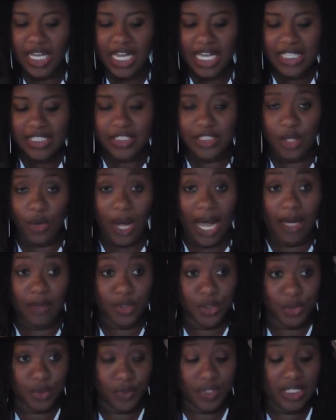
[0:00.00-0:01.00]
So
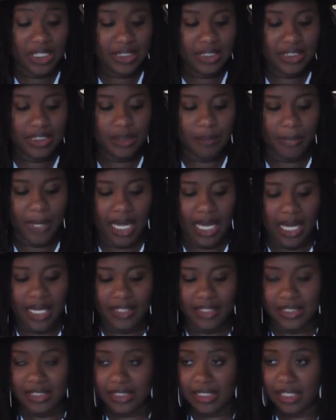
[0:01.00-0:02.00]
I'll do this
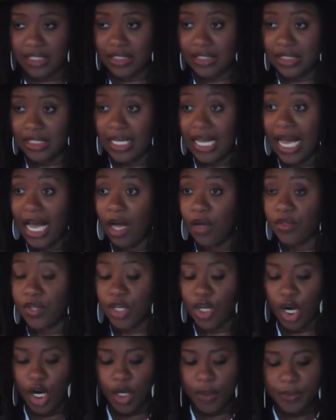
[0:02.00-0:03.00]
by discussing how the
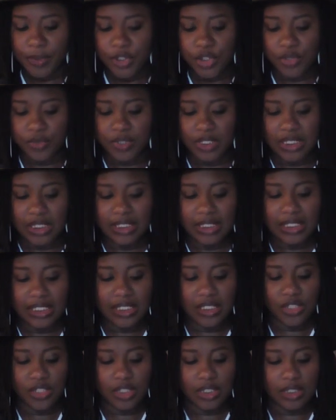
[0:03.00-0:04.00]
carpentries
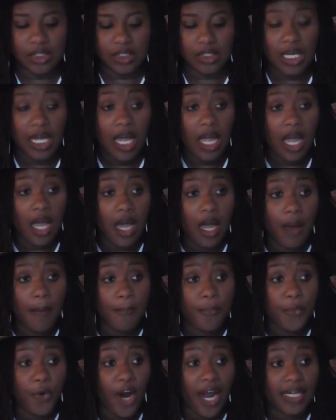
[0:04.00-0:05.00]
teaches
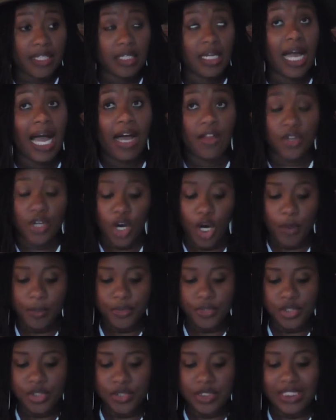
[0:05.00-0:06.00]
how the
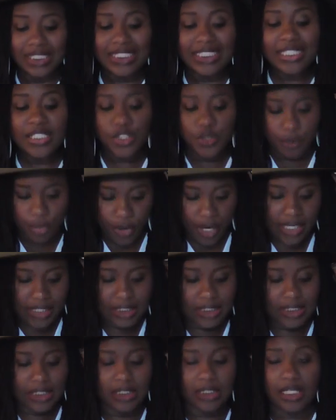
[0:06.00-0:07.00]
carpentry's teaching
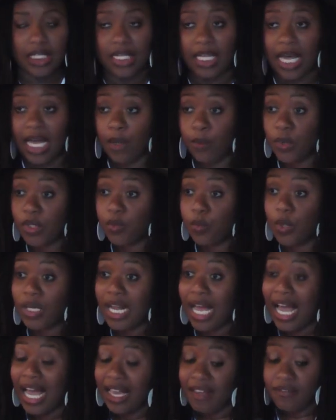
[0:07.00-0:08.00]
practices align with what
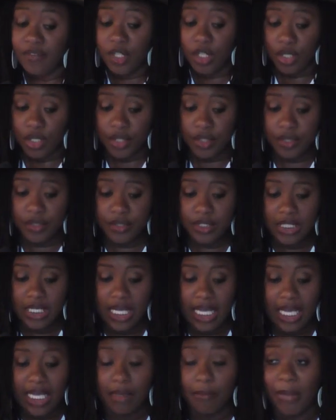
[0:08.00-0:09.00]
I've
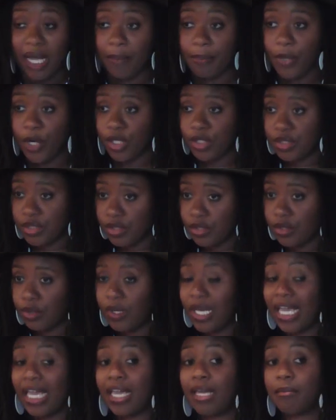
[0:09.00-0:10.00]
learned in my
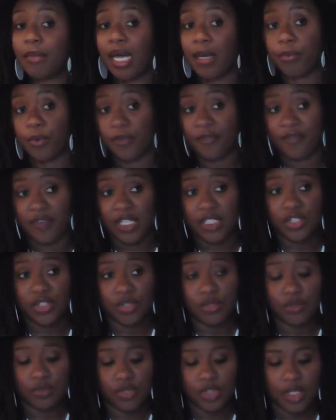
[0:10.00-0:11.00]
personal and my
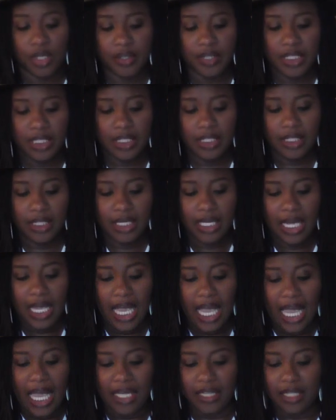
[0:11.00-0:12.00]
professional journey
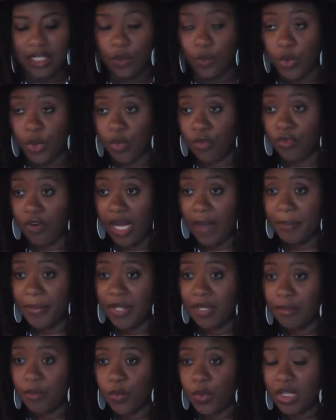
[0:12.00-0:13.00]
and then we'll wrap
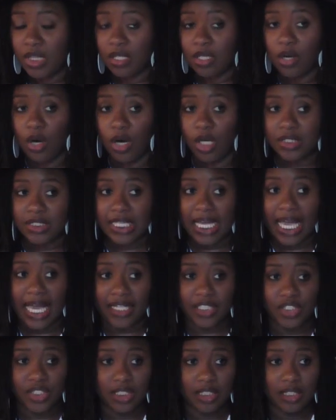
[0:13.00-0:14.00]
up with a call to
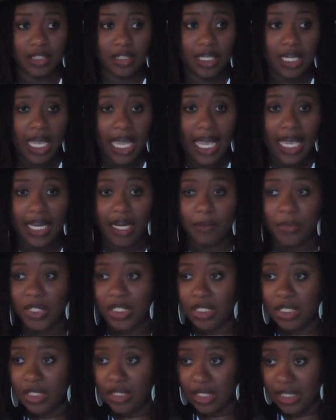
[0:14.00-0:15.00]
action, and I'm
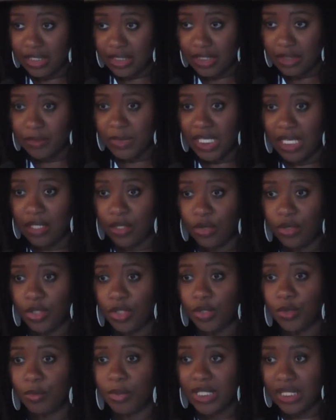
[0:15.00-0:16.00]
gonna collect some data on
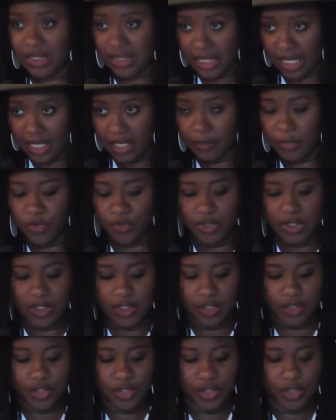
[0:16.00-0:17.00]
you because I am a
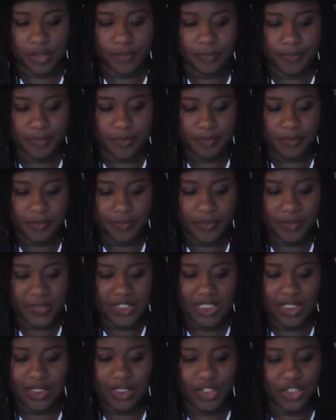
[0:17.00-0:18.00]
researcher.
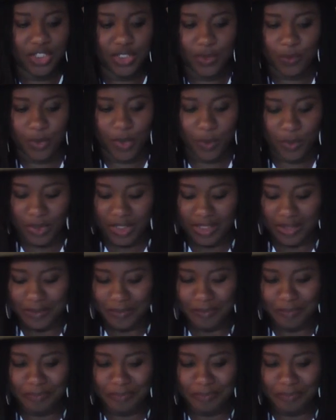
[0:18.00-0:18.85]
This is what we do.